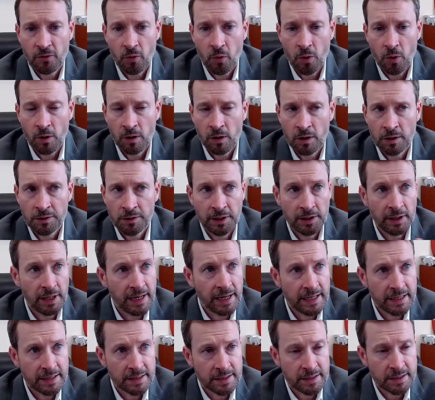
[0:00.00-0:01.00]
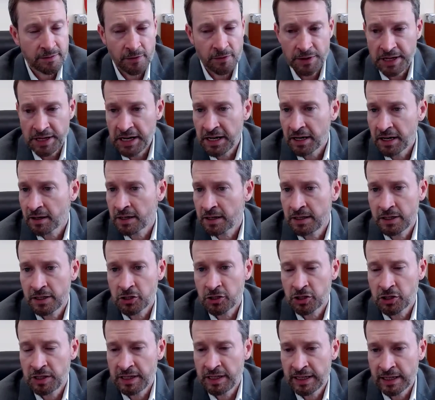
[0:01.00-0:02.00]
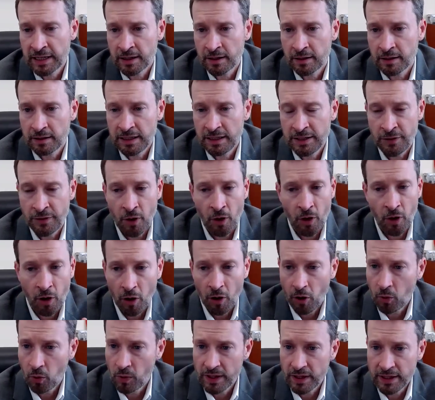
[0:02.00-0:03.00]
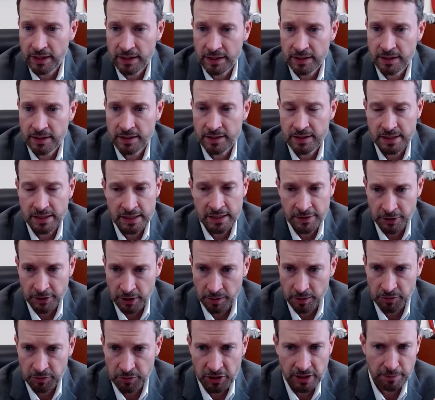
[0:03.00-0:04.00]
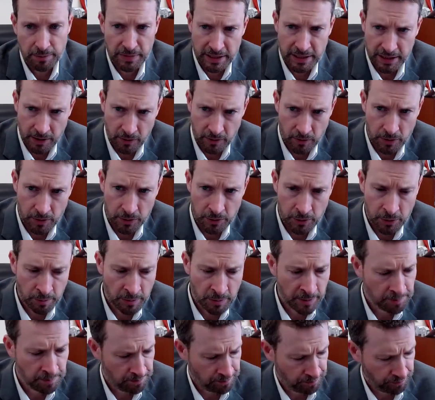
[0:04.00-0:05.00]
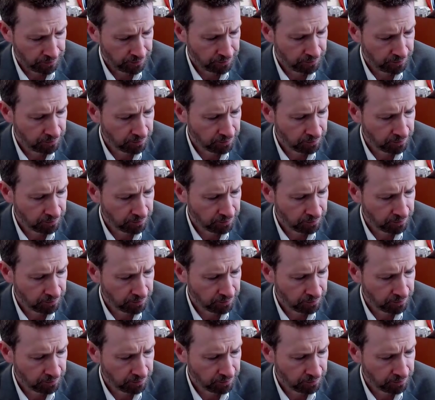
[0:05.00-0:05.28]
for the lights, for the air conditioning in the hallways, in the community meeting room,